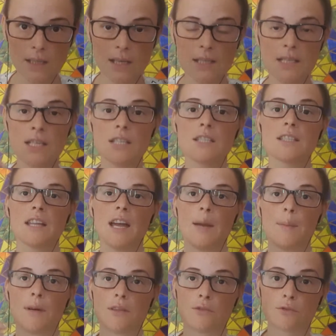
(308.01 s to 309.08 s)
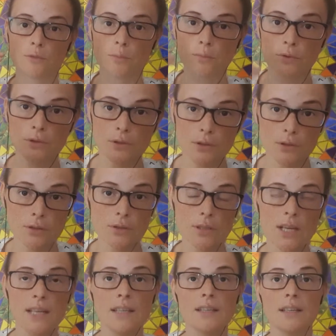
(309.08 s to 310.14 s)
and each time I took more
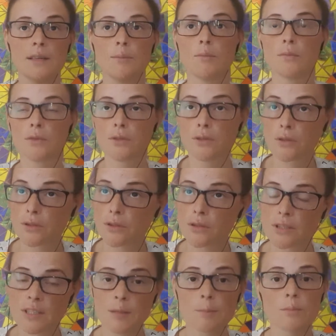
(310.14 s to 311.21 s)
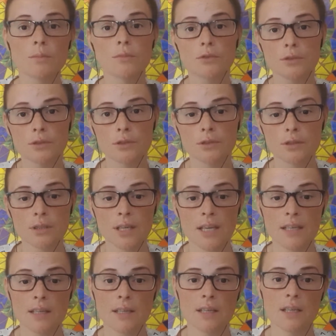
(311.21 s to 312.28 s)
and more and more,
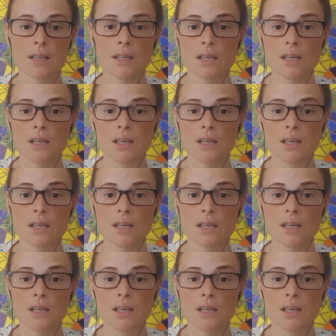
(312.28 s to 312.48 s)
and